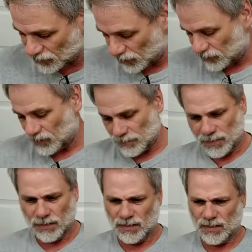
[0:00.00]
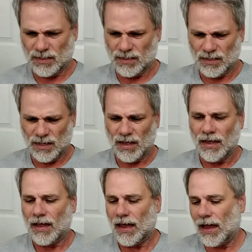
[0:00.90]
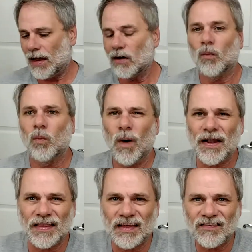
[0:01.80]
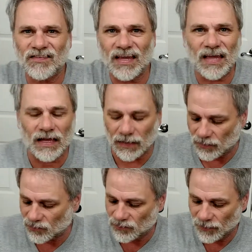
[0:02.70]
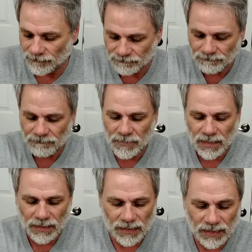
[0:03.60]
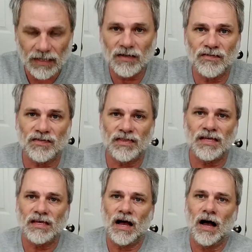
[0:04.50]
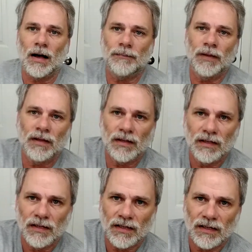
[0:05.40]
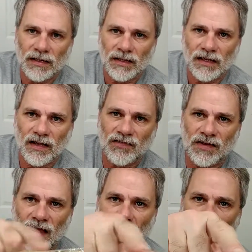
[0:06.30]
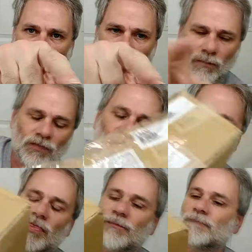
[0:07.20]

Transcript: system. And what this is, is the, um, it's an L, what is that?